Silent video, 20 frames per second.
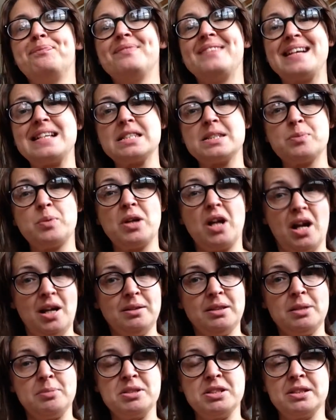that's what
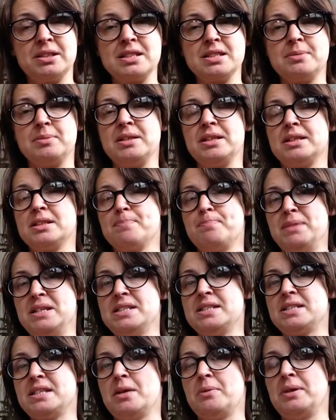I'm going to be doing this week. A bit
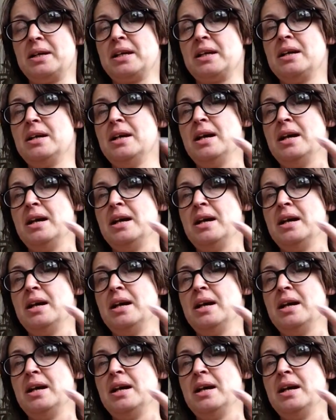of sewing,